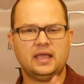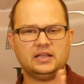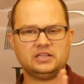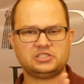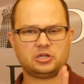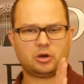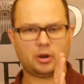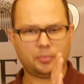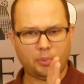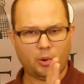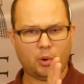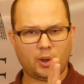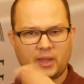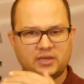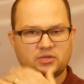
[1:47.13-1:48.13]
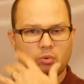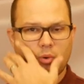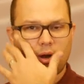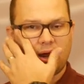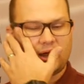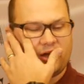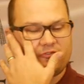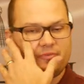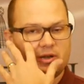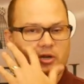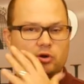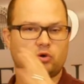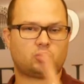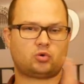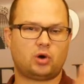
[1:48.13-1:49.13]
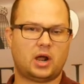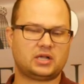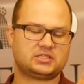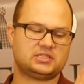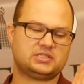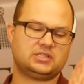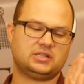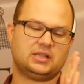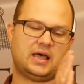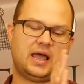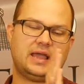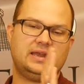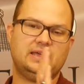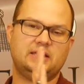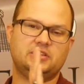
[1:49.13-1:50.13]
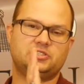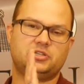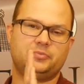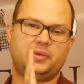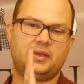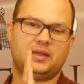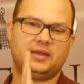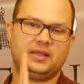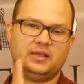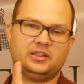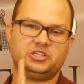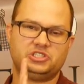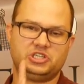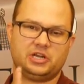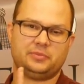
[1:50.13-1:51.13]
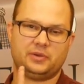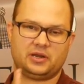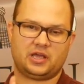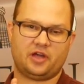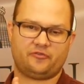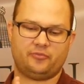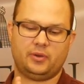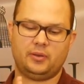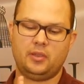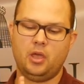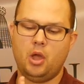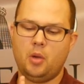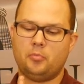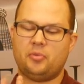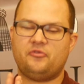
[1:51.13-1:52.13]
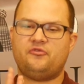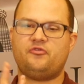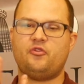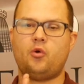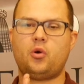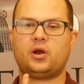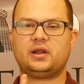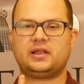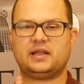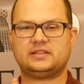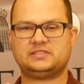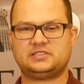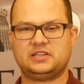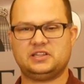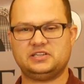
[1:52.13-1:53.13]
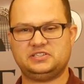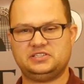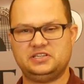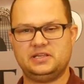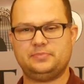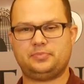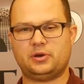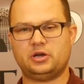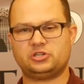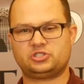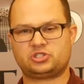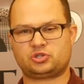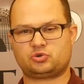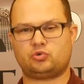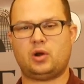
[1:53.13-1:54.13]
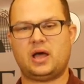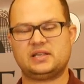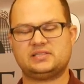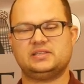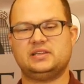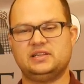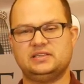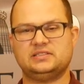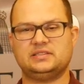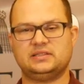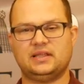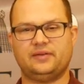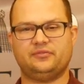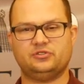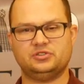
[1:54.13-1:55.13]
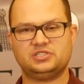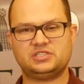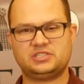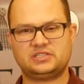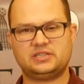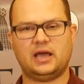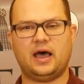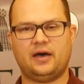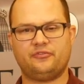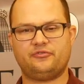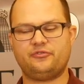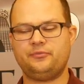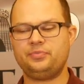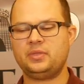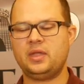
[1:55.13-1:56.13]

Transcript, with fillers: Is there a point where a government crosses the line into being an illegitimate government before it gets to the deep atrocities level stuff?